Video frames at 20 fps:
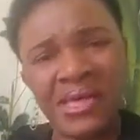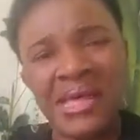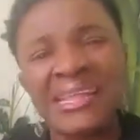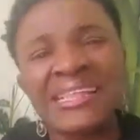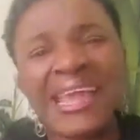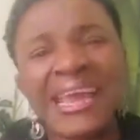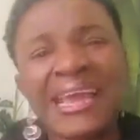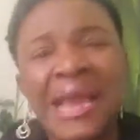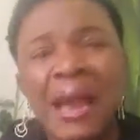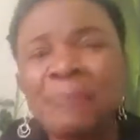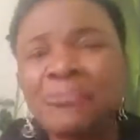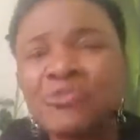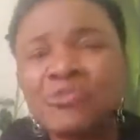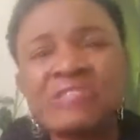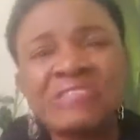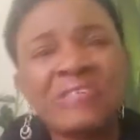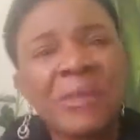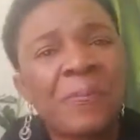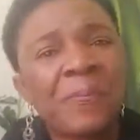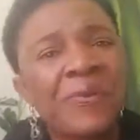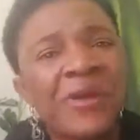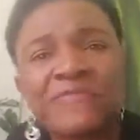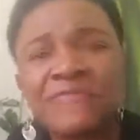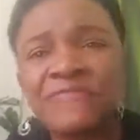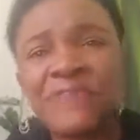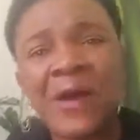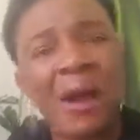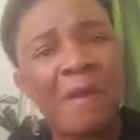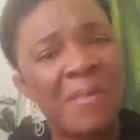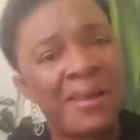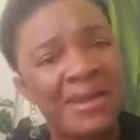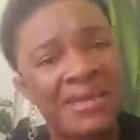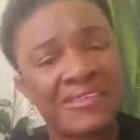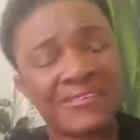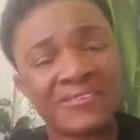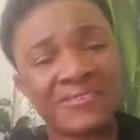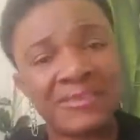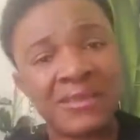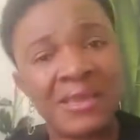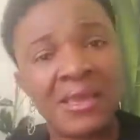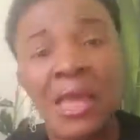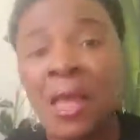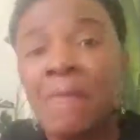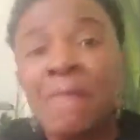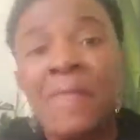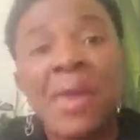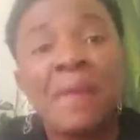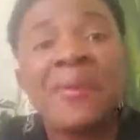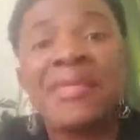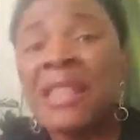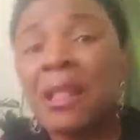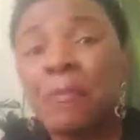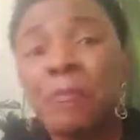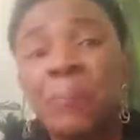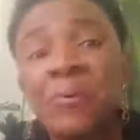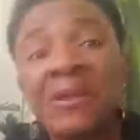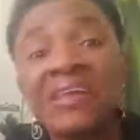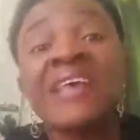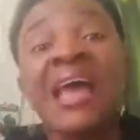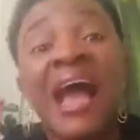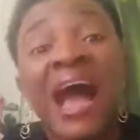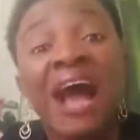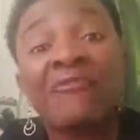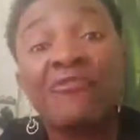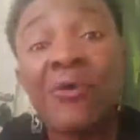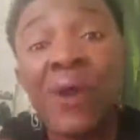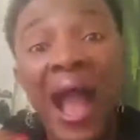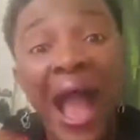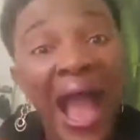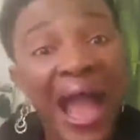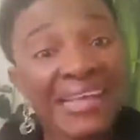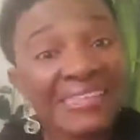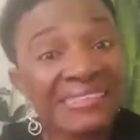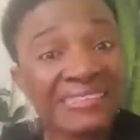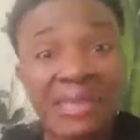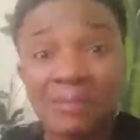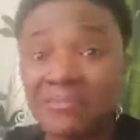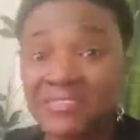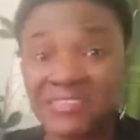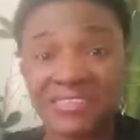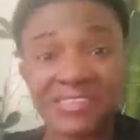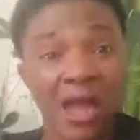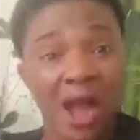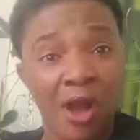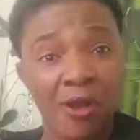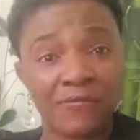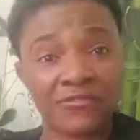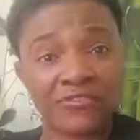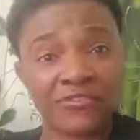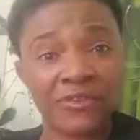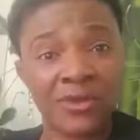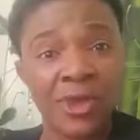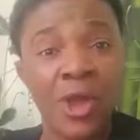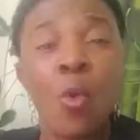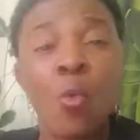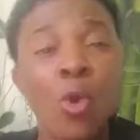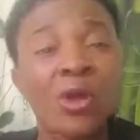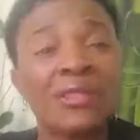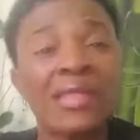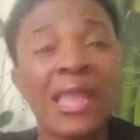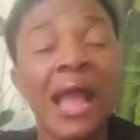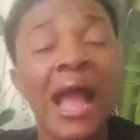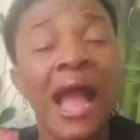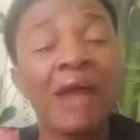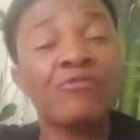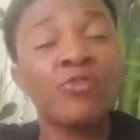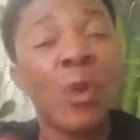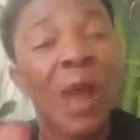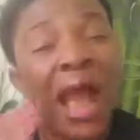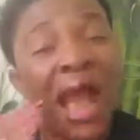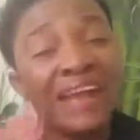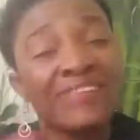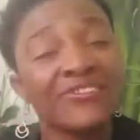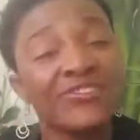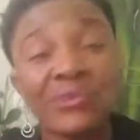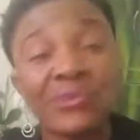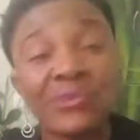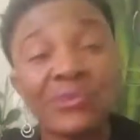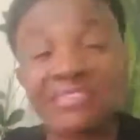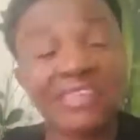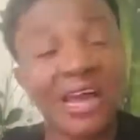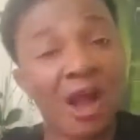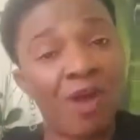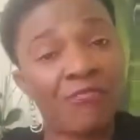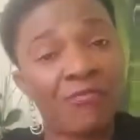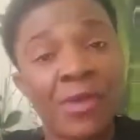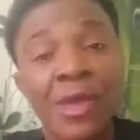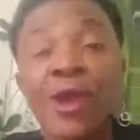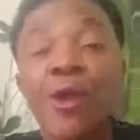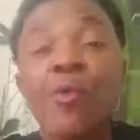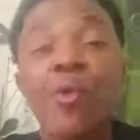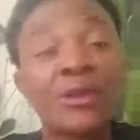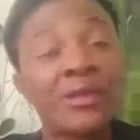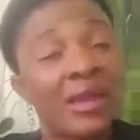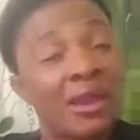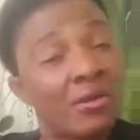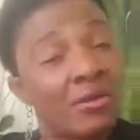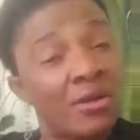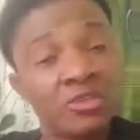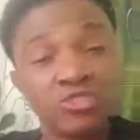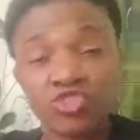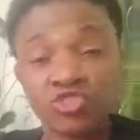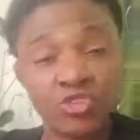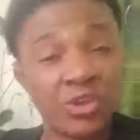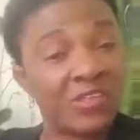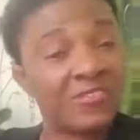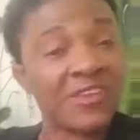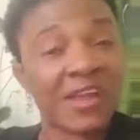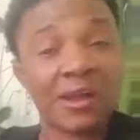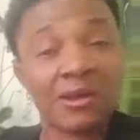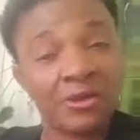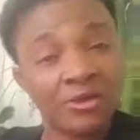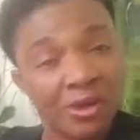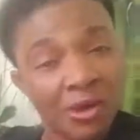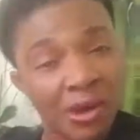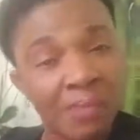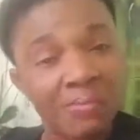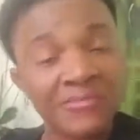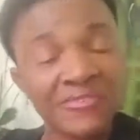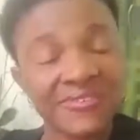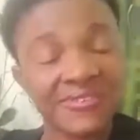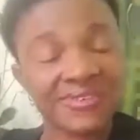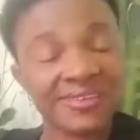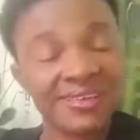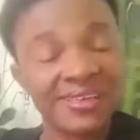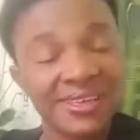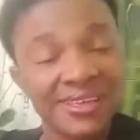They come to separate families. Maybe that police, have you asked themselves? Have you asked yourself what they are going through in their own homes?